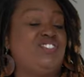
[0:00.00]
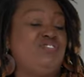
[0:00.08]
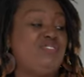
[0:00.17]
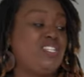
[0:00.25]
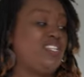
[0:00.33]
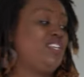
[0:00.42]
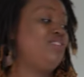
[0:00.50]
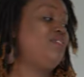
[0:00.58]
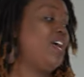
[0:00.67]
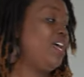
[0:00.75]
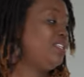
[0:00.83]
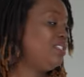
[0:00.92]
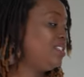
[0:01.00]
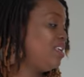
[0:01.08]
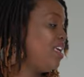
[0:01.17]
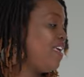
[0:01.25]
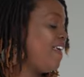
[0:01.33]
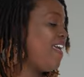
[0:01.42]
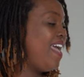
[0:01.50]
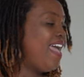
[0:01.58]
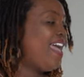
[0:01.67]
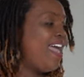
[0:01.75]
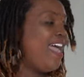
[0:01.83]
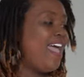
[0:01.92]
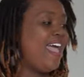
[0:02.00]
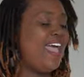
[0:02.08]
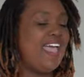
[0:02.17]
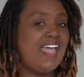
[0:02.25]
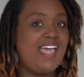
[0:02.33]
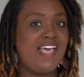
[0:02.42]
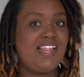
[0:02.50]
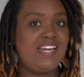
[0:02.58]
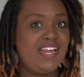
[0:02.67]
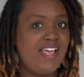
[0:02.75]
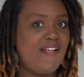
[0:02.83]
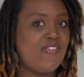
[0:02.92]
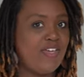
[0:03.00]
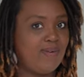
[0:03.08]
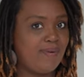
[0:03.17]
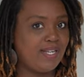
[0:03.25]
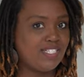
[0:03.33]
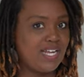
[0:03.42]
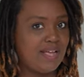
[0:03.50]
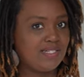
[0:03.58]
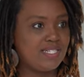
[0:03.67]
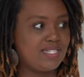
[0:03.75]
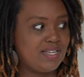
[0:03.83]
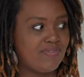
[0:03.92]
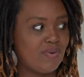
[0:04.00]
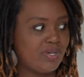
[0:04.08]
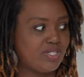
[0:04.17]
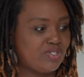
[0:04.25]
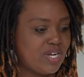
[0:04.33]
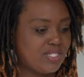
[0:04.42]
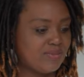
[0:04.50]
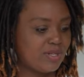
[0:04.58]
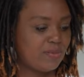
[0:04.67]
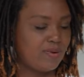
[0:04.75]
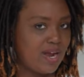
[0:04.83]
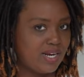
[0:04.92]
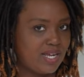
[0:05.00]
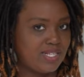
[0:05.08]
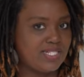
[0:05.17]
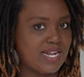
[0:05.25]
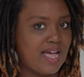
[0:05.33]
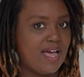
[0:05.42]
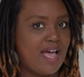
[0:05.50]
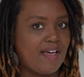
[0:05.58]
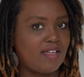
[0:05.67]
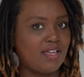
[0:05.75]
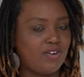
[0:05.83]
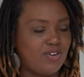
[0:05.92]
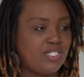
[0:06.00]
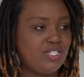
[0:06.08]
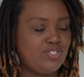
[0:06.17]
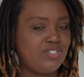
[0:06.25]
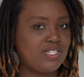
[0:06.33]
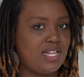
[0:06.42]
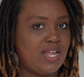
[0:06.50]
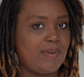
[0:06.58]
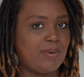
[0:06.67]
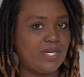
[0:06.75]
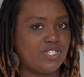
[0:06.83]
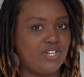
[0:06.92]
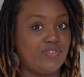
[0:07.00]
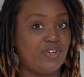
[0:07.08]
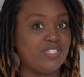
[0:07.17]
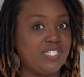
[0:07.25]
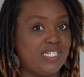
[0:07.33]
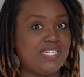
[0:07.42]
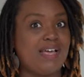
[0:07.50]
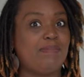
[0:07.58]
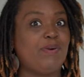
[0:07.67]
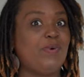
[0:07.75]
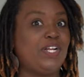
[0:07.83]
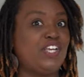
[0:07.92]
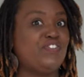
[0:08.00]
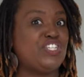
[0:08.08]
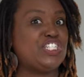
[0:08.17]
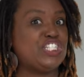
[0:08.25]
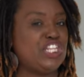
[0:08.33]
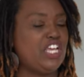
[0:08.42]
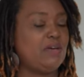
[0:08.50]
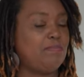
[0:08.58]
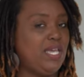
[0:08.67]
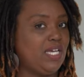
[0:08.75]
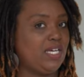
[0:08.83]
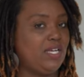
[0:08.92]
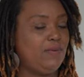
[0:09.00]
new to the US. And they reached out to see if I wanted to try some of their products. Now, I agreed to do this collaboration over on TikTok, but I want to give you a sneak peek